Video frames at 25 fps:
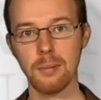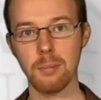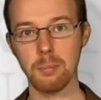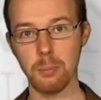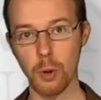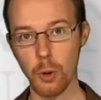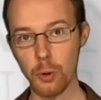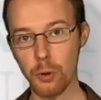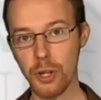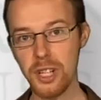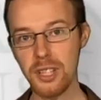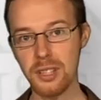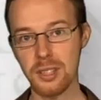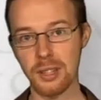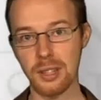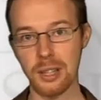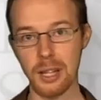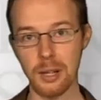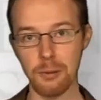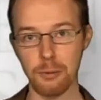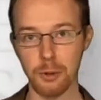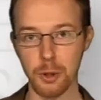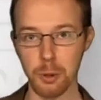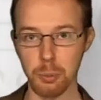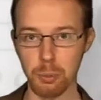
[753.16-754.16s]
More
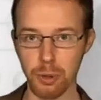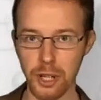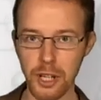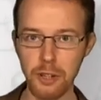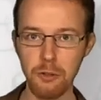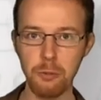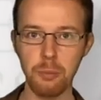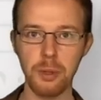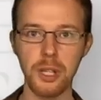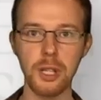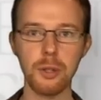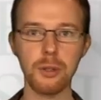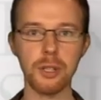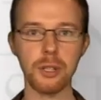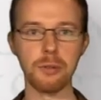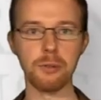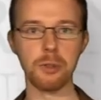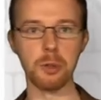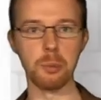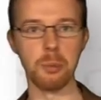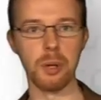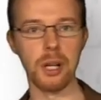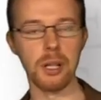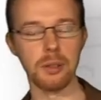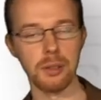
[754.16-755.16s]
recently, for a brief period
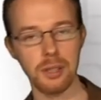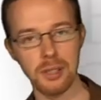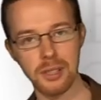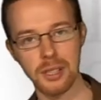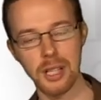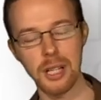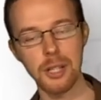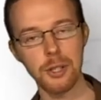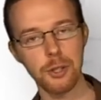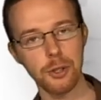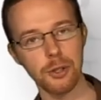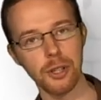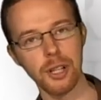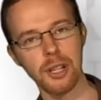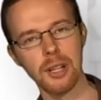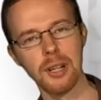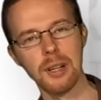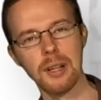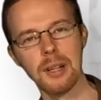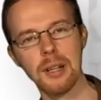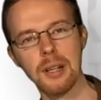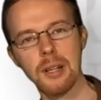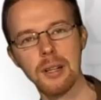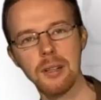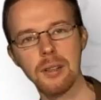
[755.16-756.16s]
for about a century,
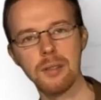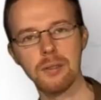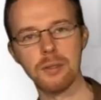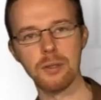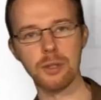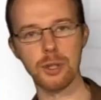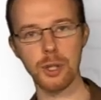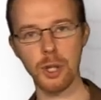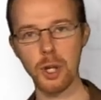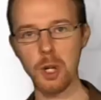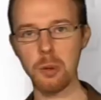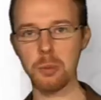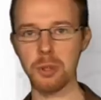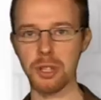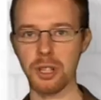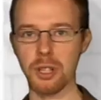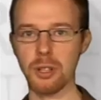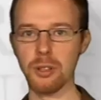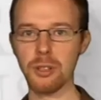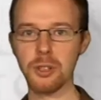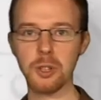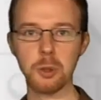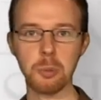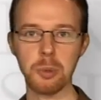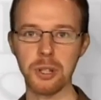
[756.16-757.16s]
German
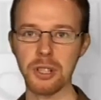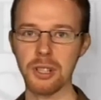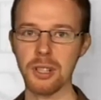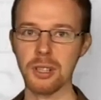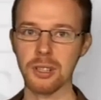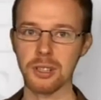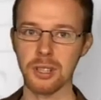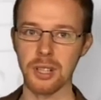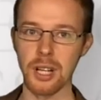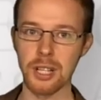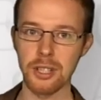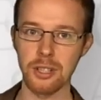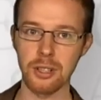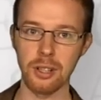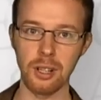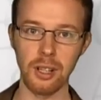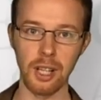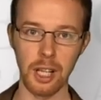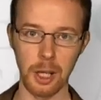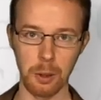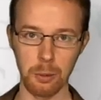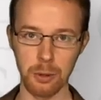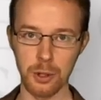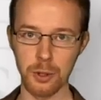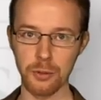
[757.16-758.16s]
got to be the international
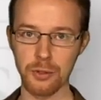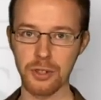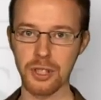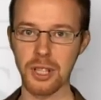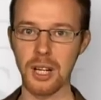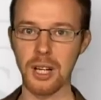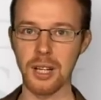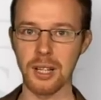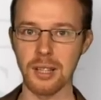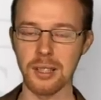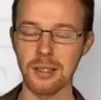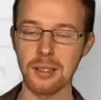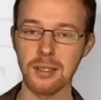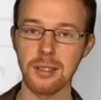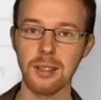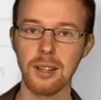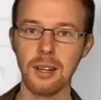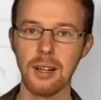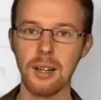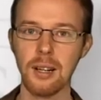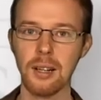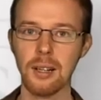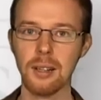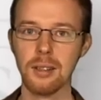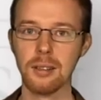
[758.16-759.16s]
language of science,
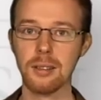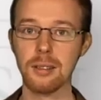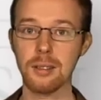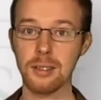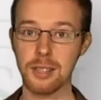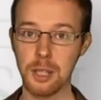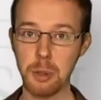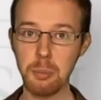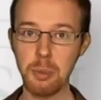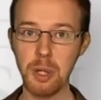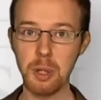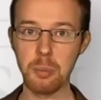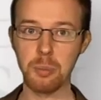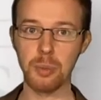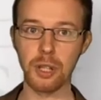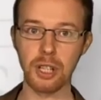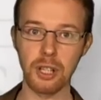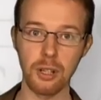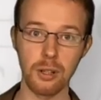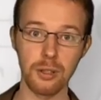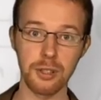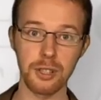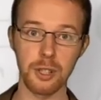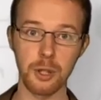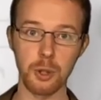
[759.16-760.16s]
simply
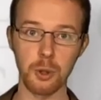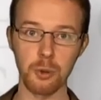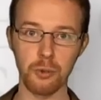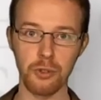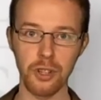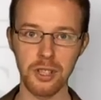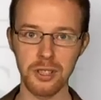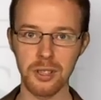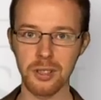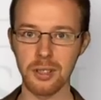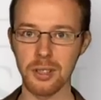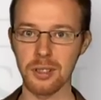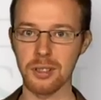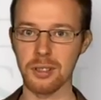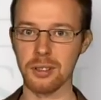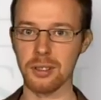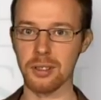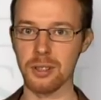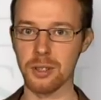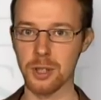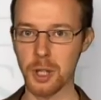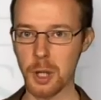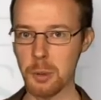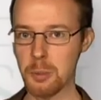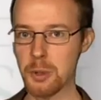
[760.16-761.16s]
because universities in
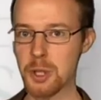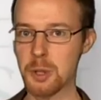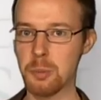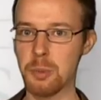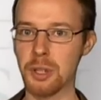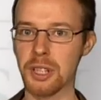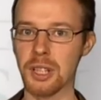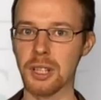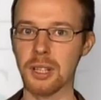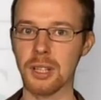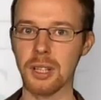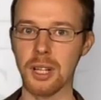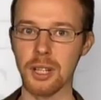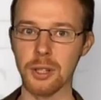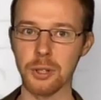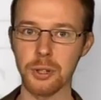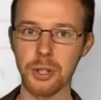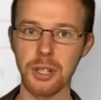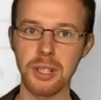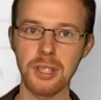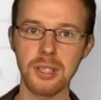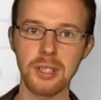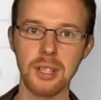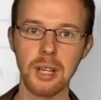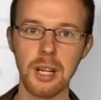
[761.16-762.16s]
the German-speaking
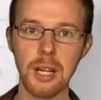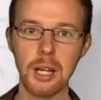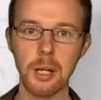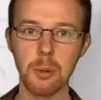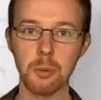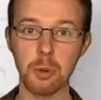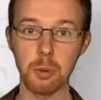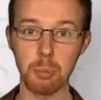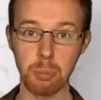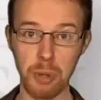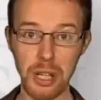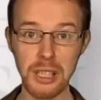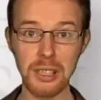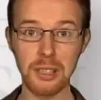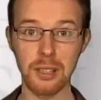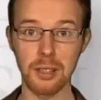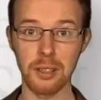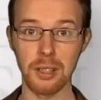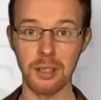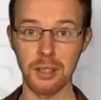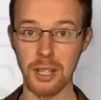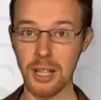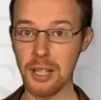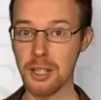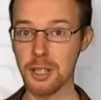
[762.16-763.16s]
countries were better
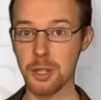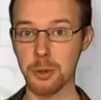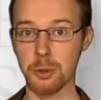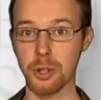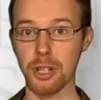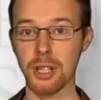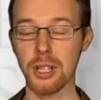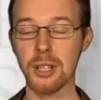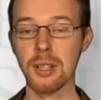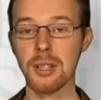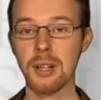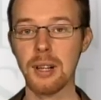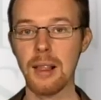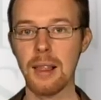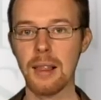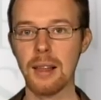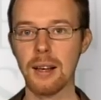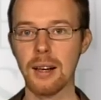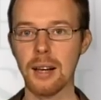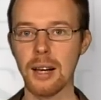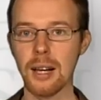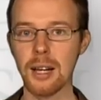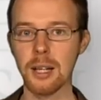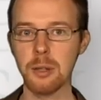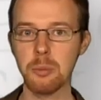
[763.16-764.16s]
than elsewhere,
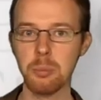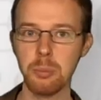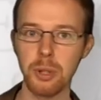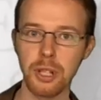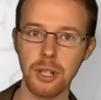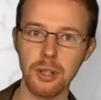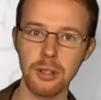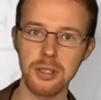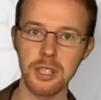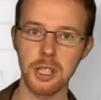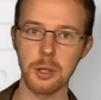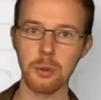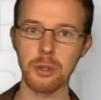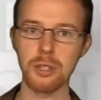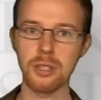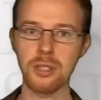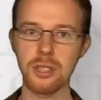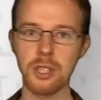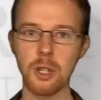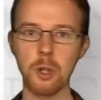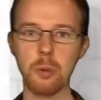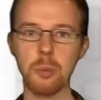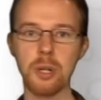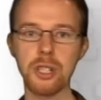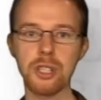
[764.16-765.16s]
and because there was
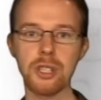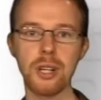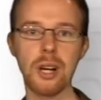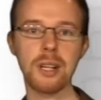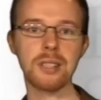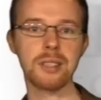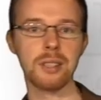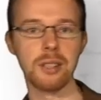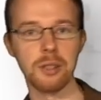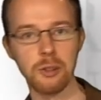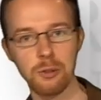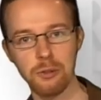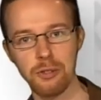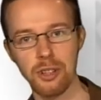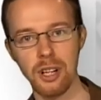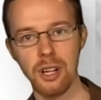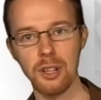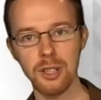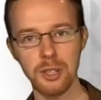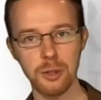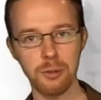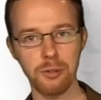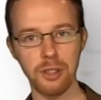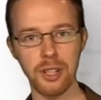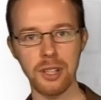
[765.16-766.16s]
so much excellent
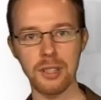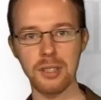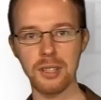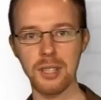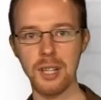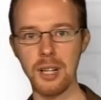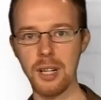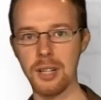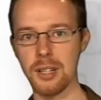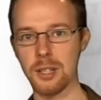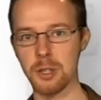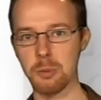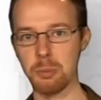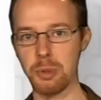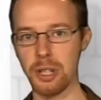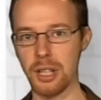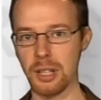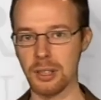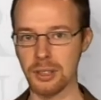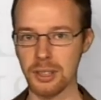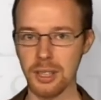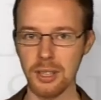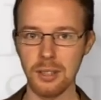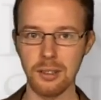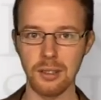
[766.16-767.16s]
philosophy and science
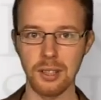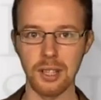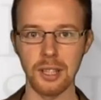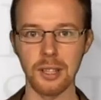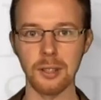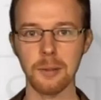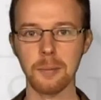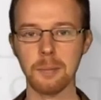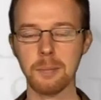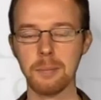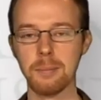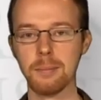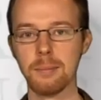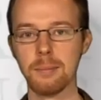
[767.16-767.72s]
being done there.